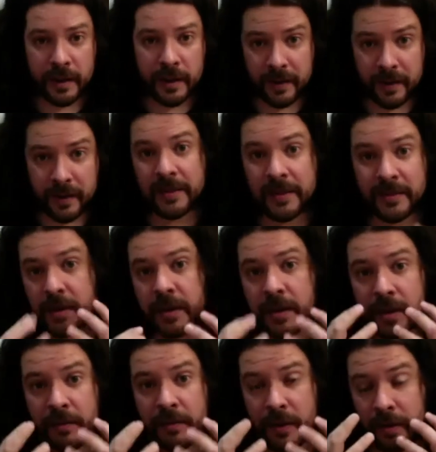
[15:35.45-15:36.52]
and that's gonna
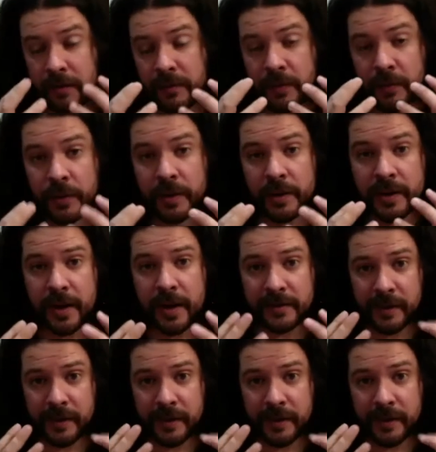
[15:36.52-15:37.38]
give, give a really nice